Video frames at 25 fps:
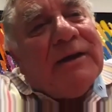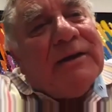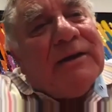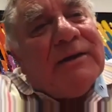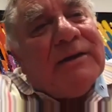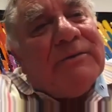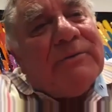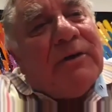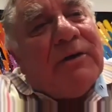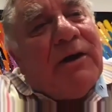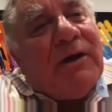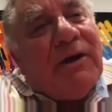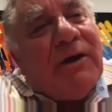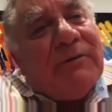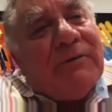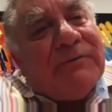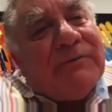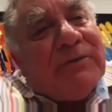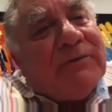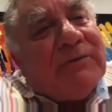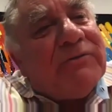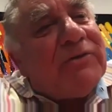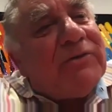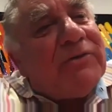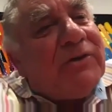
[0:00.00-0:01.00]

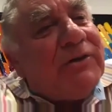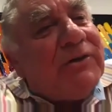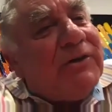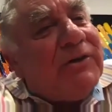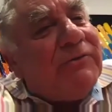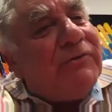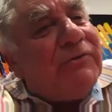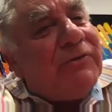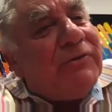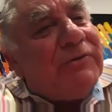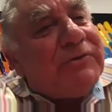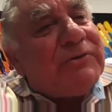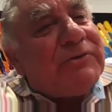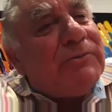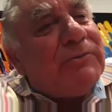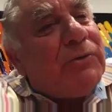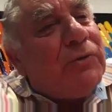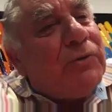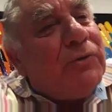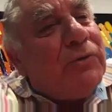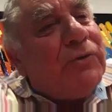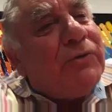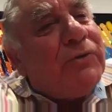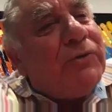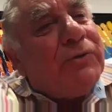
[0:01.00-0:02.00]
IVF's only for a
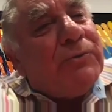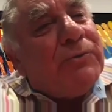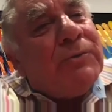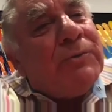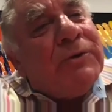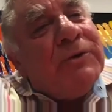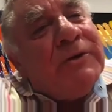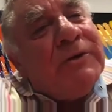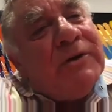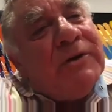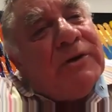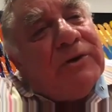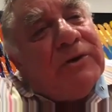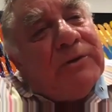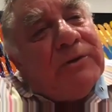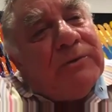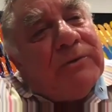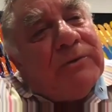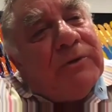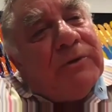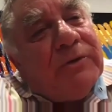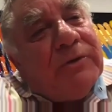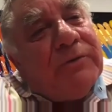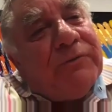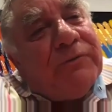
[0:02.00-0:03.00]
small group who
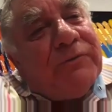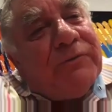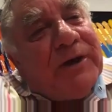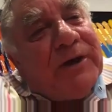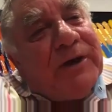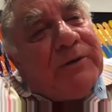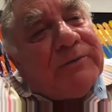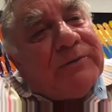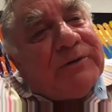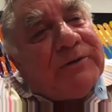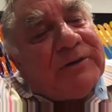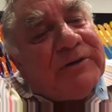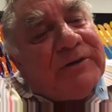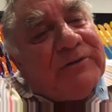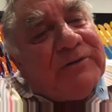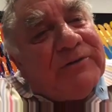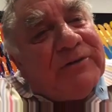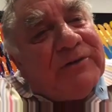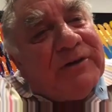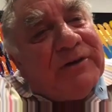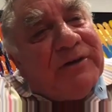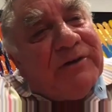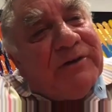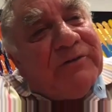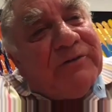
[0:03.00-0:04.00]
fail to
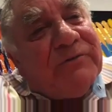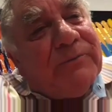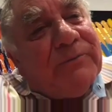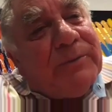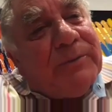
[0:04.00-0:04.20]
conceive.